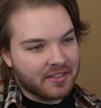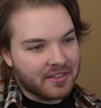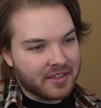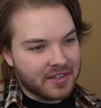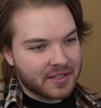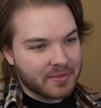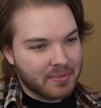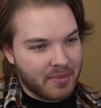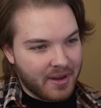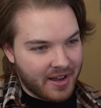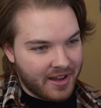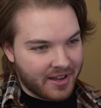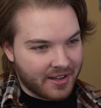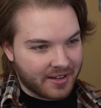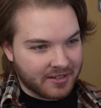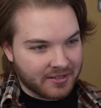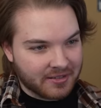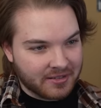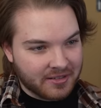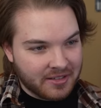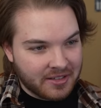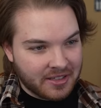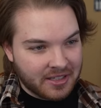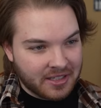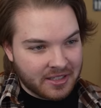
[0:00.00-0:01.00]
This man
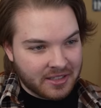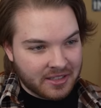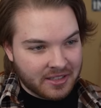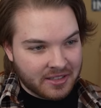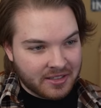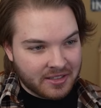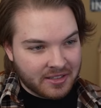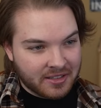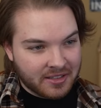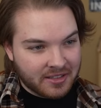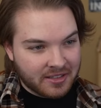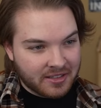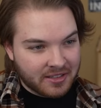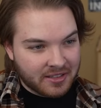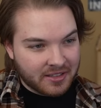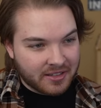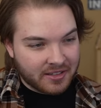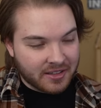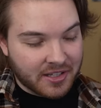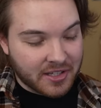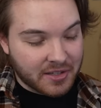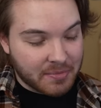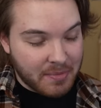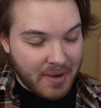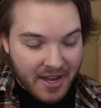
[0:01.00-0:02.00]

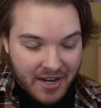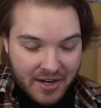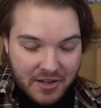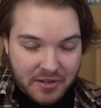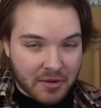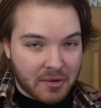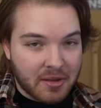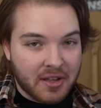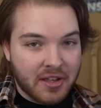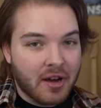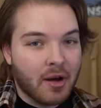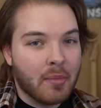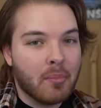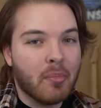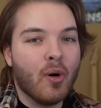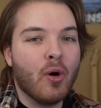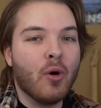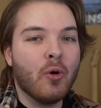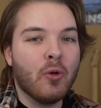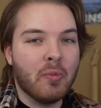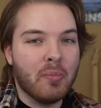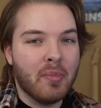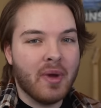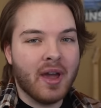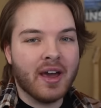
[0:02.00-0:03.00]
is a
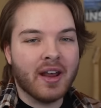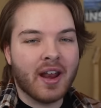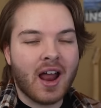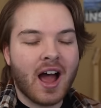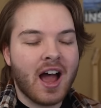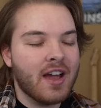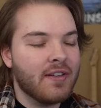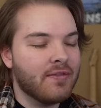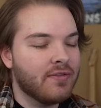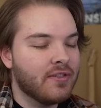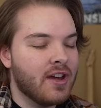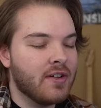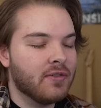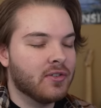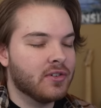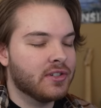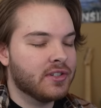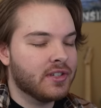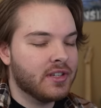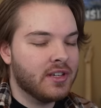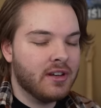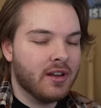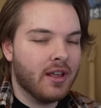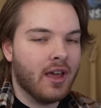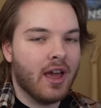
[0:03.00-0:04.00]
bold man. I have never
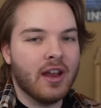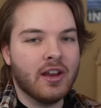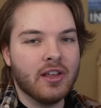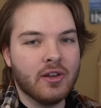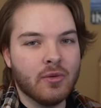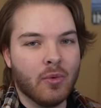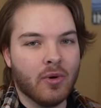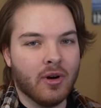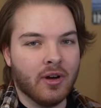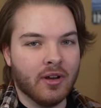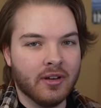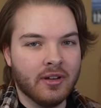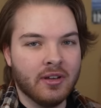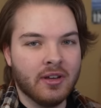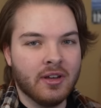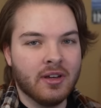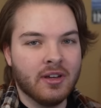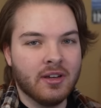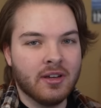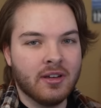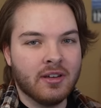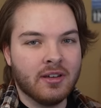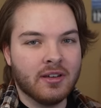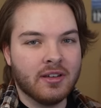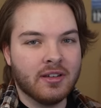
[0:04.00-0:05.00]
seen anyone
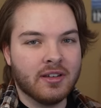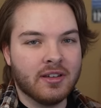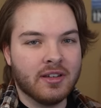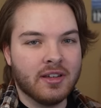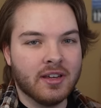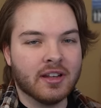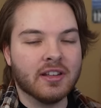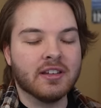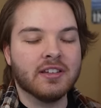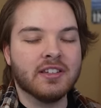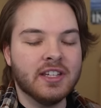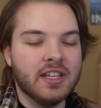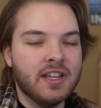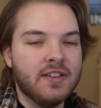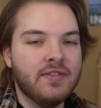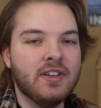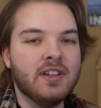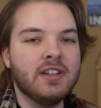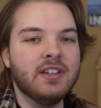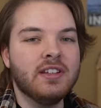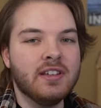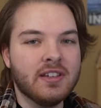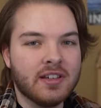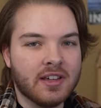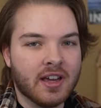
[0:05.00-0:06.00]
get a
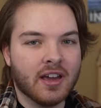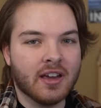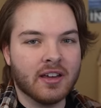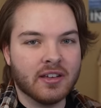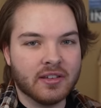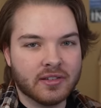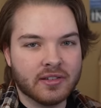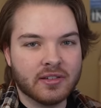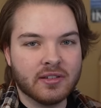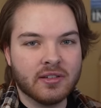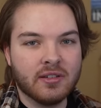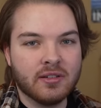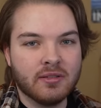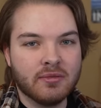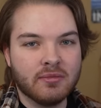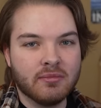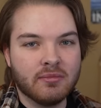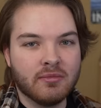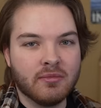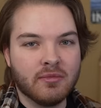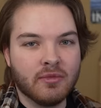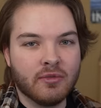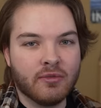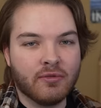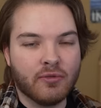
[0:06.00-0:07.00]
DVD case
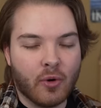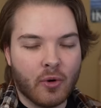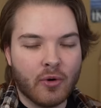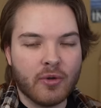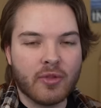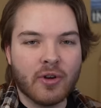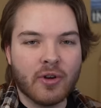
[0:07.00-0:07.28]
for